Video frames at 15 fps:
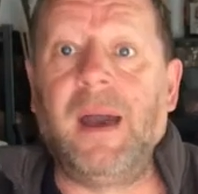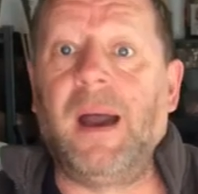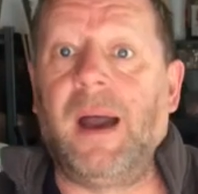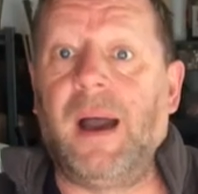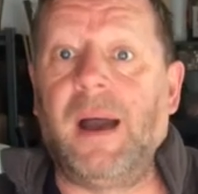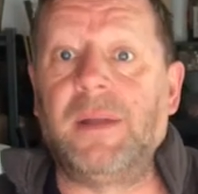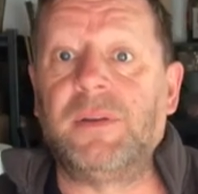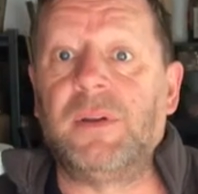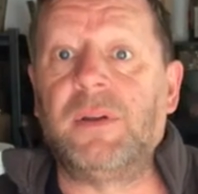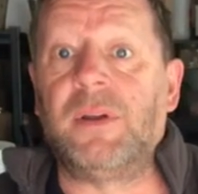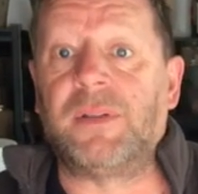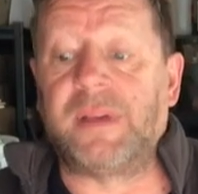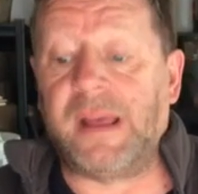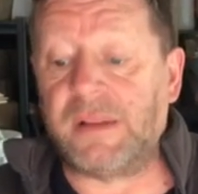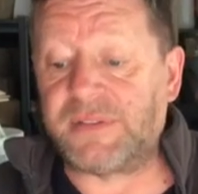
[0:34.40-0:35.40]
and
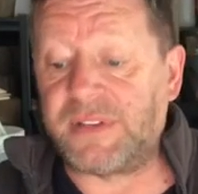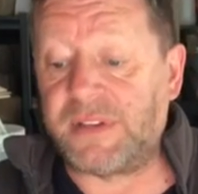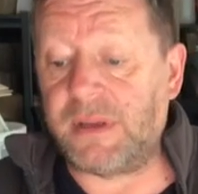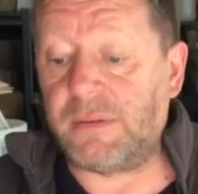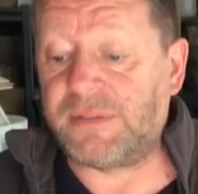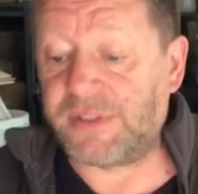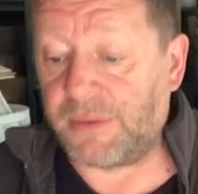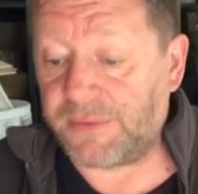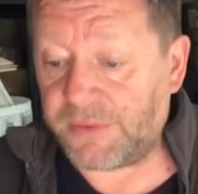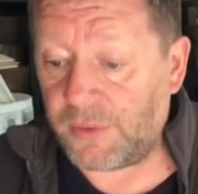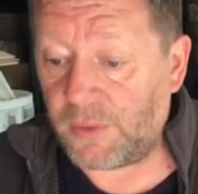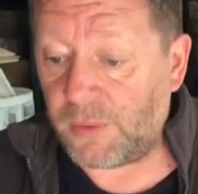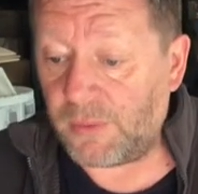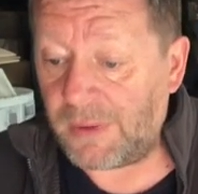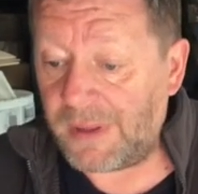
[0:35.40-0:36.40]
nothing else to do. So I
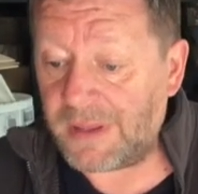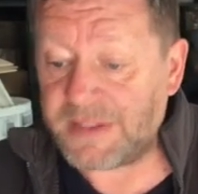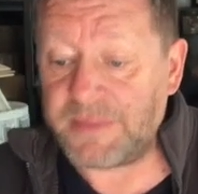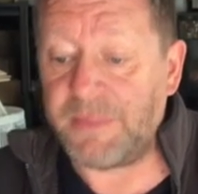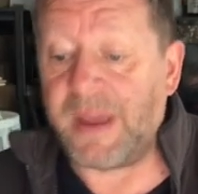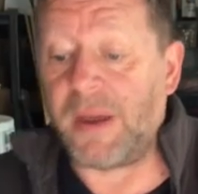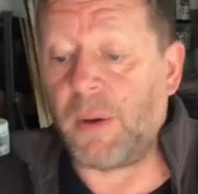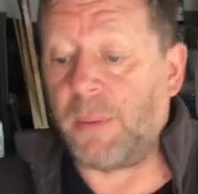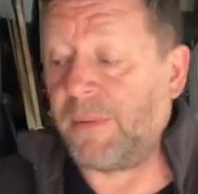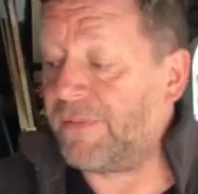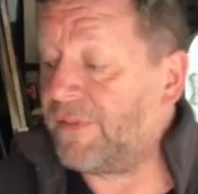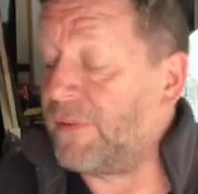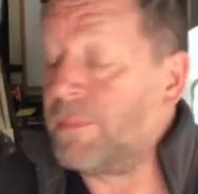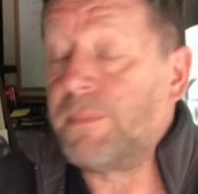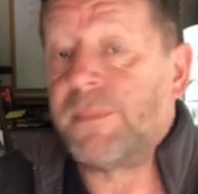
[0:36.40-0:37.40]
thought, well, let's make up a
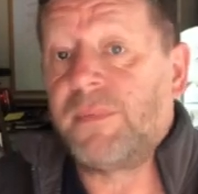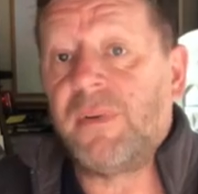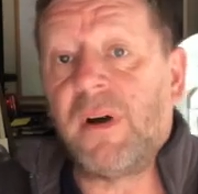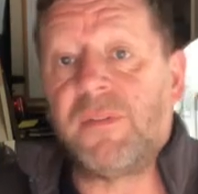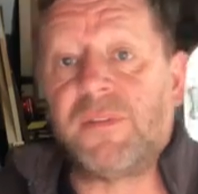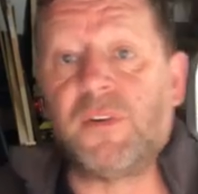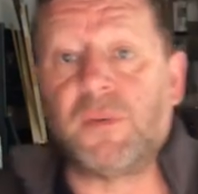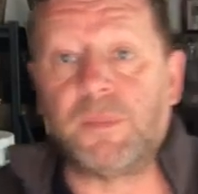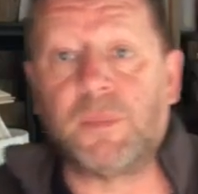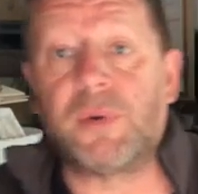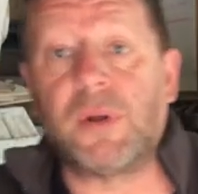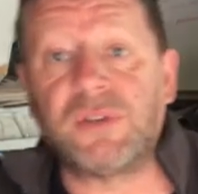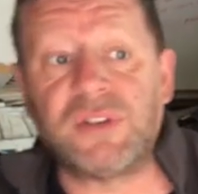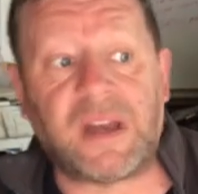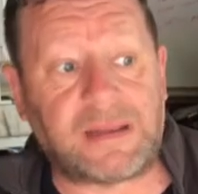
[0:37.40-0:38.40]
fun
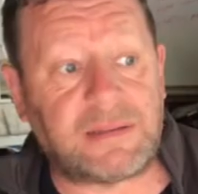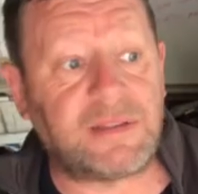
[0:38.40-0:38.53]
project.